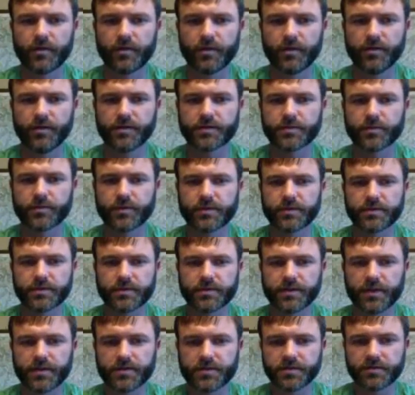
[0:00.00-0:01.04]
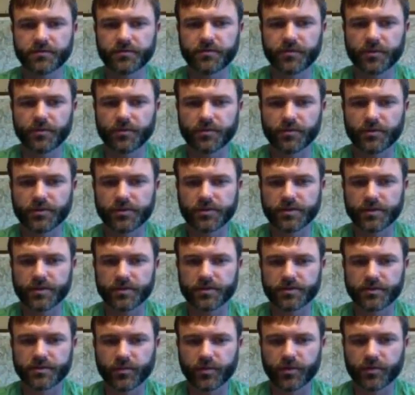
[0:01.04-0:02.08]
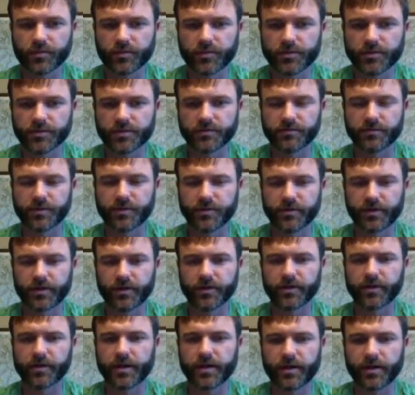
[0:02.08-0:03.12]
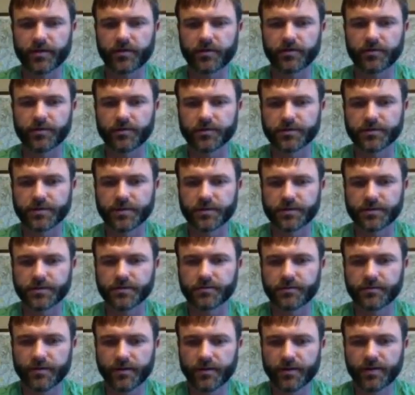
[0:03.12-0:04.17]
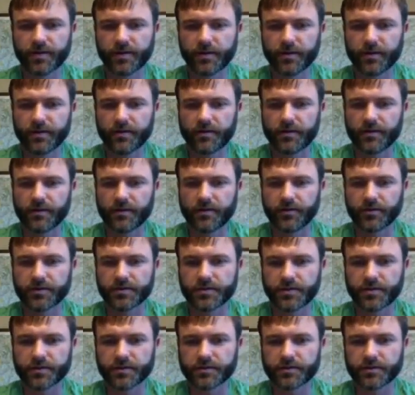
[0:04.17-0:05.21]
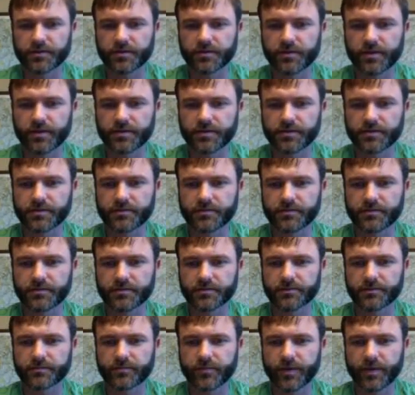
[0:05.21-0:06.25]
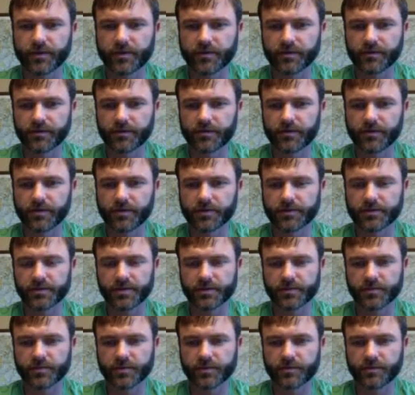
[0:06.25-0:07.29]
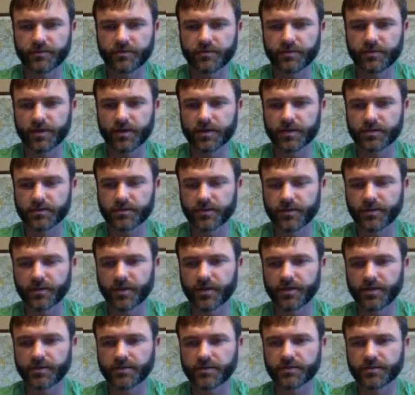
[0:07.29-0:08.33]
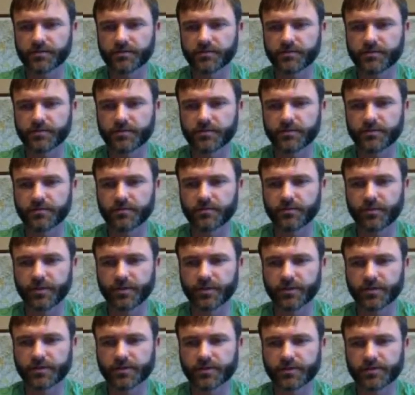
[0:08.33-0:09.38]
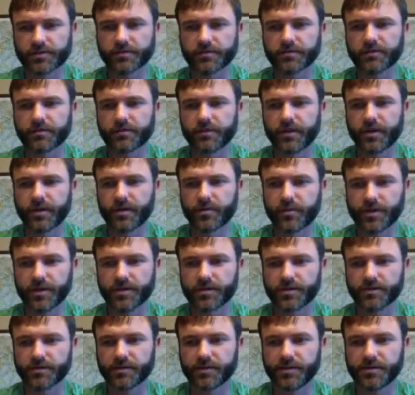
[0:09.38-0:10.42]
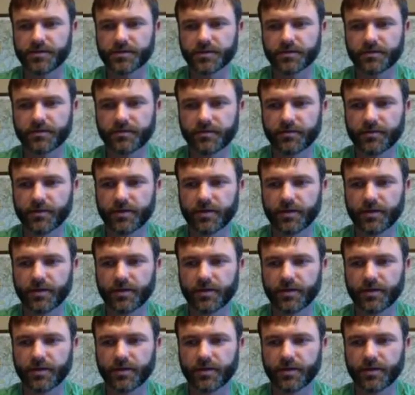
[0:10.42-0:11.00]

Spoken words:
In this presentation, we will discuss the purpose of urinary catheterization, nursing considerations, including assessment, contraindications, risks, and patient teaching,